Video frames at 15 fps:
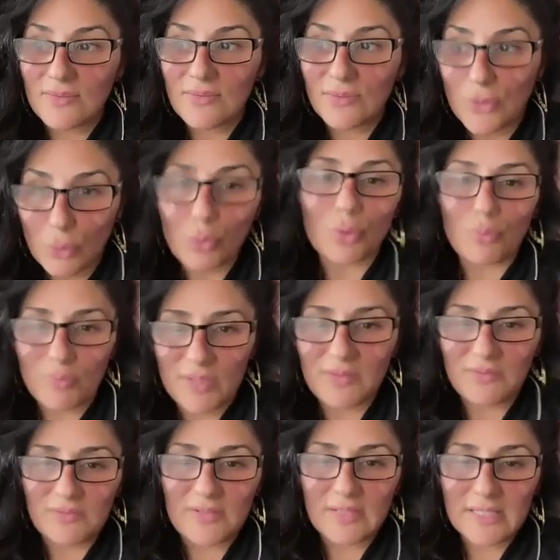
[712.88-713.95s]
the room
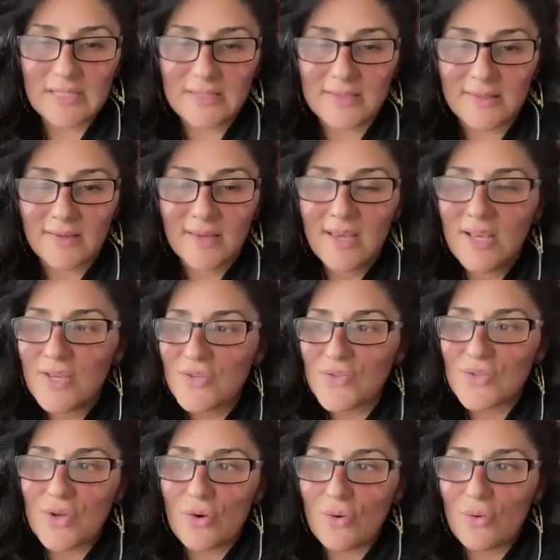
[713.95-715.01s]
can feel it.
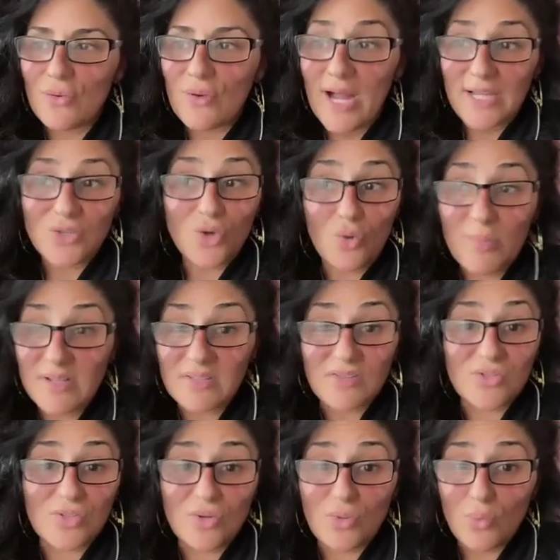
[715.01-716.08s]
So I told my
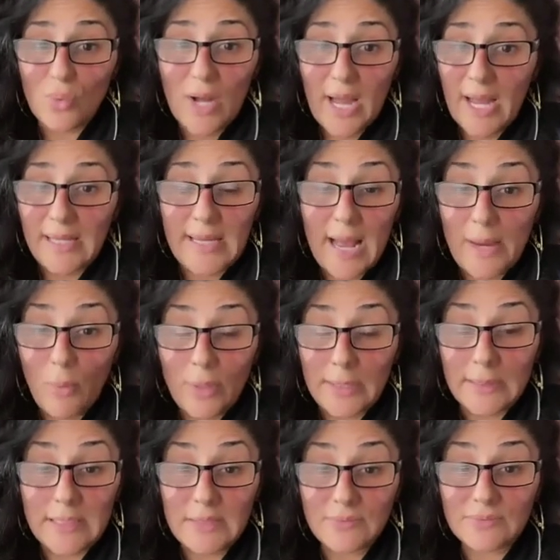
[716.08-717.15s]
sister, I want to
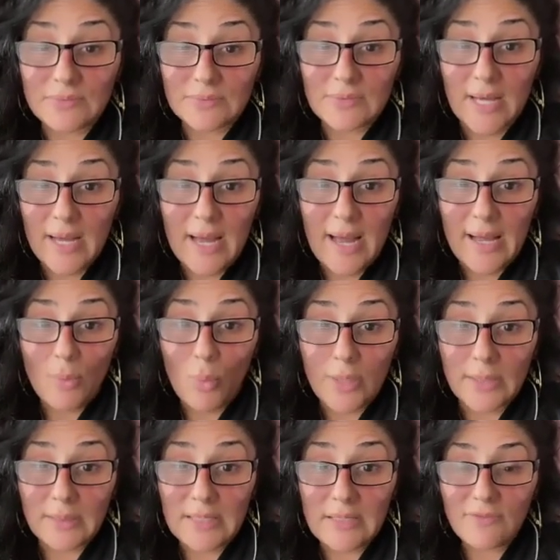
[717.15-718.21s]
leave. I want
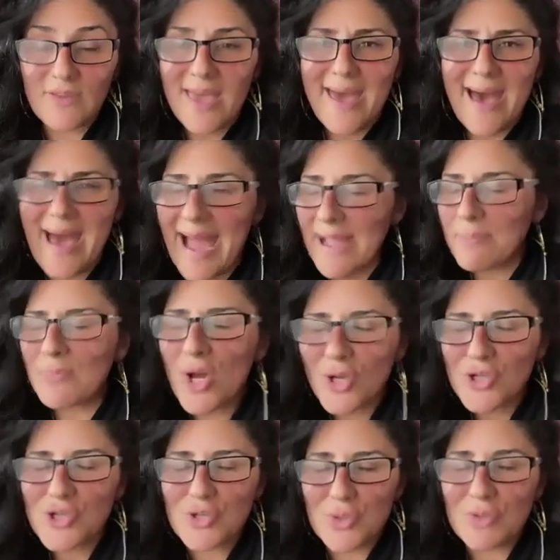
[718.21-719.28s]
to leave. I'm
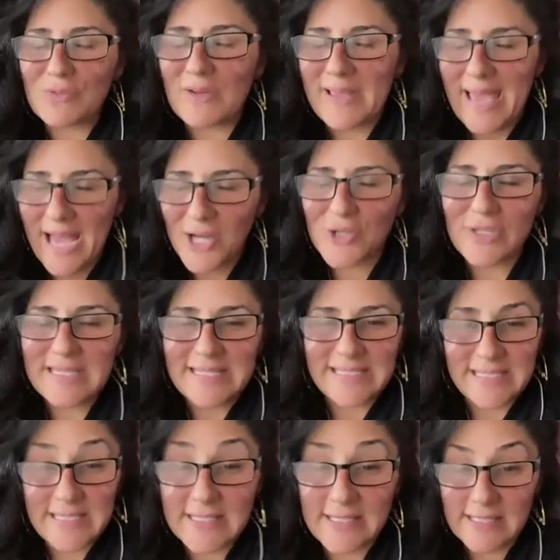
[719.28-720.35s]
not sure if I actually
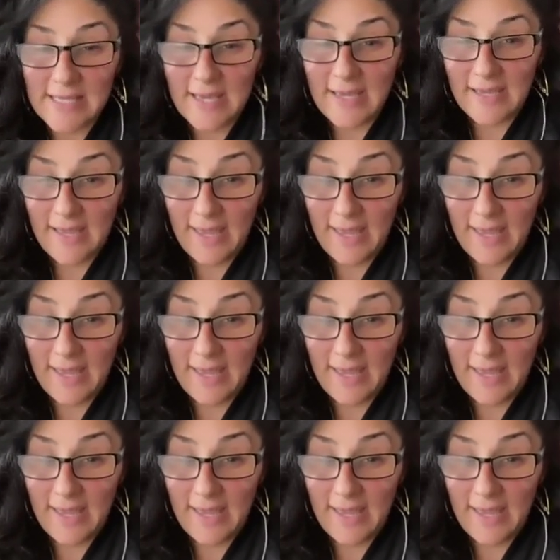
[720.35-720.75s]
did say